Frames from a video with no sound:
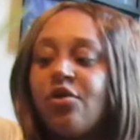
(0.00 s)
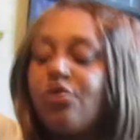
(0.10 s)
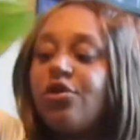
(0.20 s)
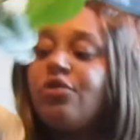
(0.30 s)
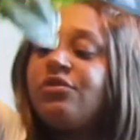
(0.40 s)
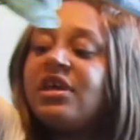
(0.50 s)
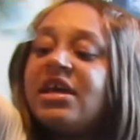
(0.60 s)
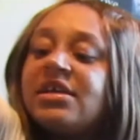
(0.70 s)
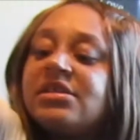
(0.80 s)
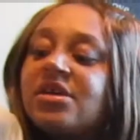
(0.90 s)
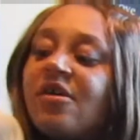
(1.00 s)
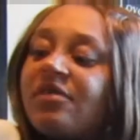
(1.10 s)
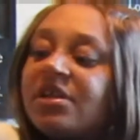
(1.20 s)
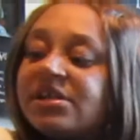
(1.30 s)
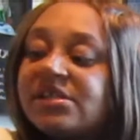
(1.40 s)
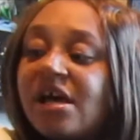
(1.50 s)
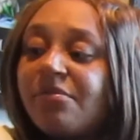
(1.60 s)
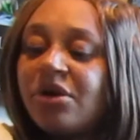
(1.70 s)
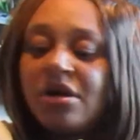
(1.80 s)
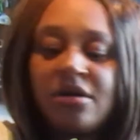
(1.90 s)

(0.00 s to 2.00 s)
grew this over the summer